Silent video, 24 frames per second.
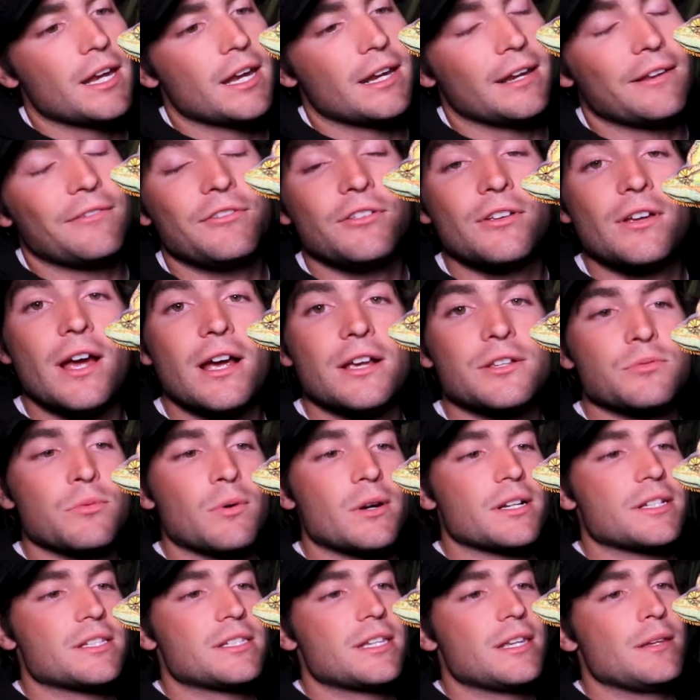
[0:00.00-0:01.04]
And if you guys
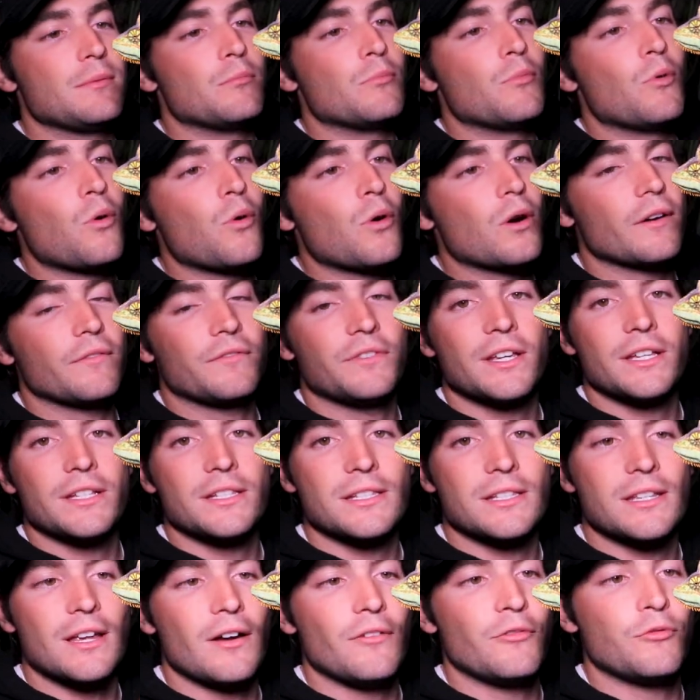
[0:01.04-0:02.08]
want to see more of this
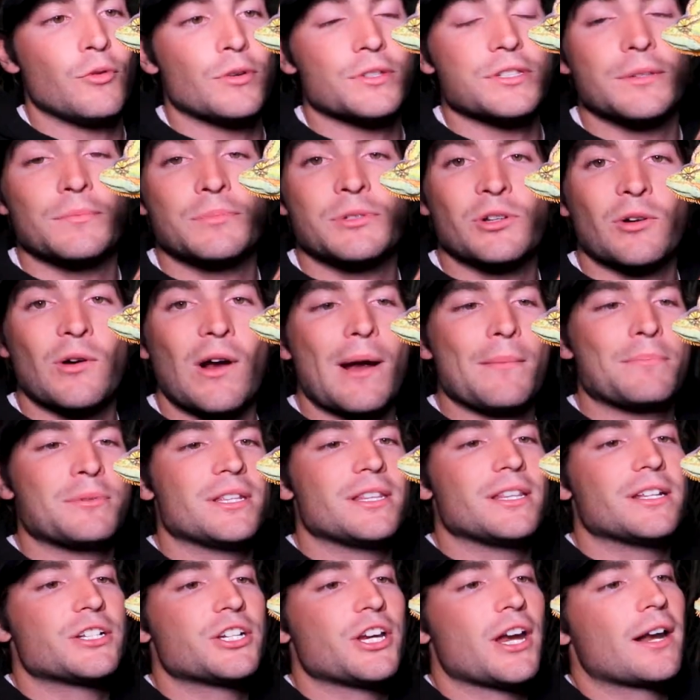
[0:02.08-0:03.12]
stuff, well, subscribe
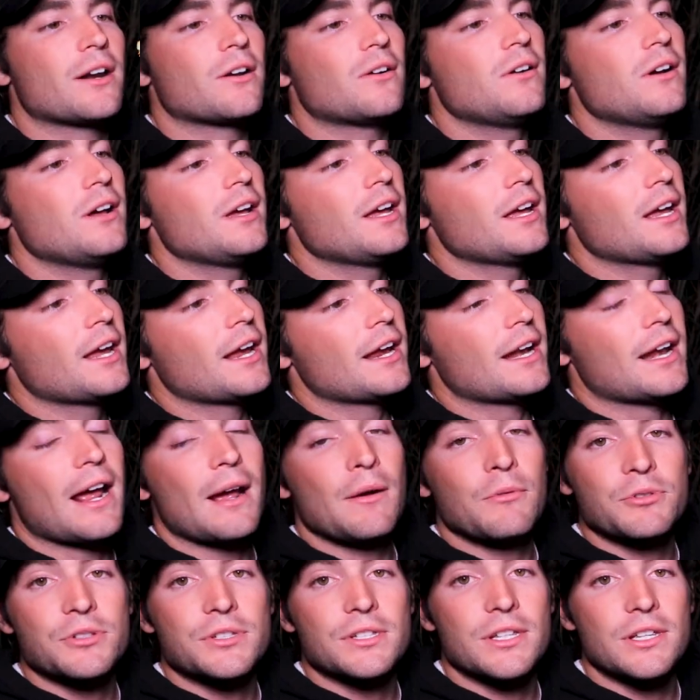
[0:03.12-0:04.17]
to the channel, and
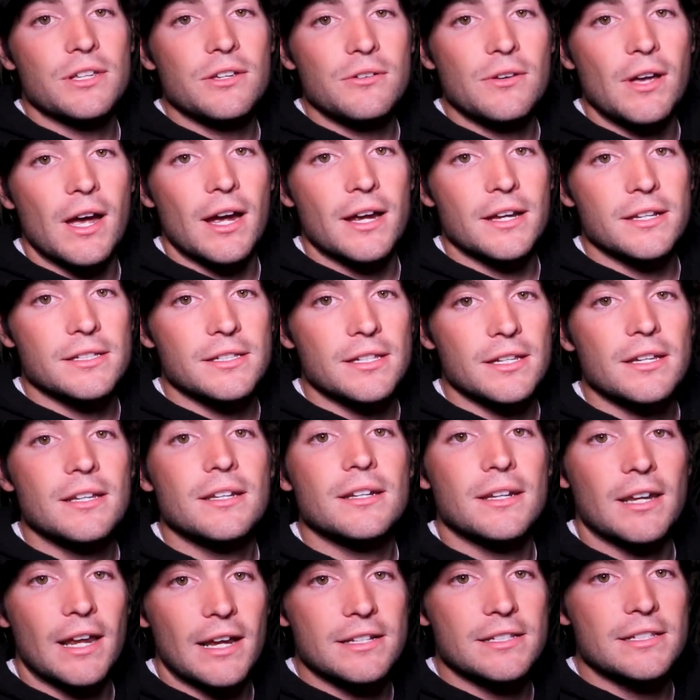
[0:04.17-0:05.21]
I will see you guys
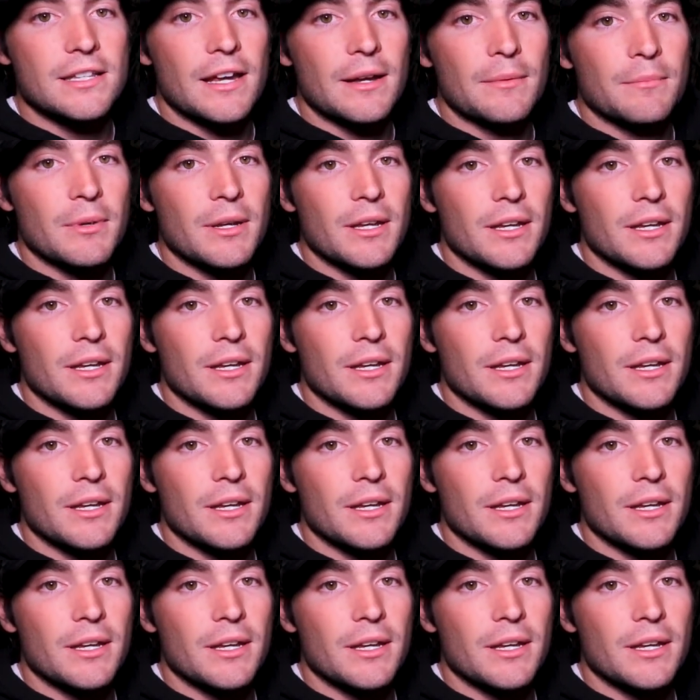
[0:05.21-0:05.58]
next time.